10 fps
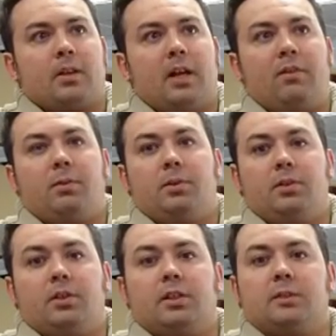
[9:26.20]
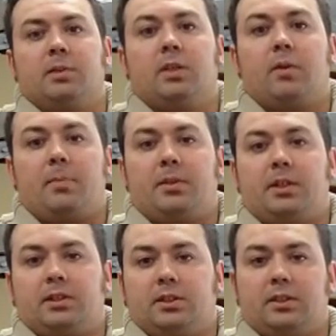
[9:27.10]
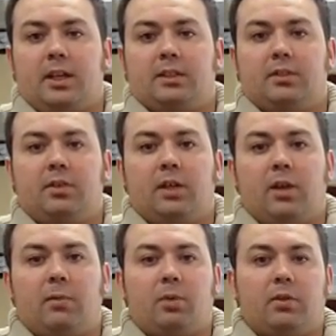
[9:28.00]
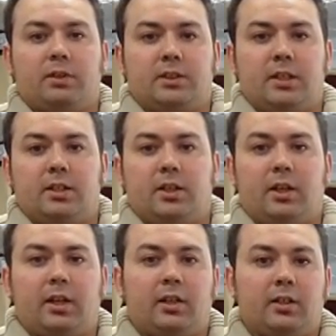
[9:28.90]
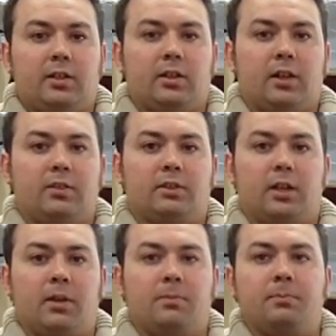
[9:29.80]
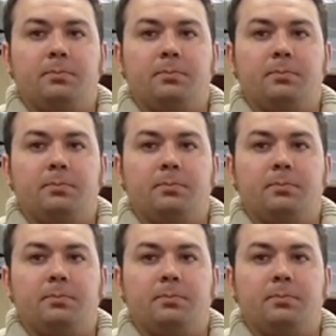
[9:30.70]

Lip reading: have them do nearly as many repetitions as if they had more of a sedentary lifestyle.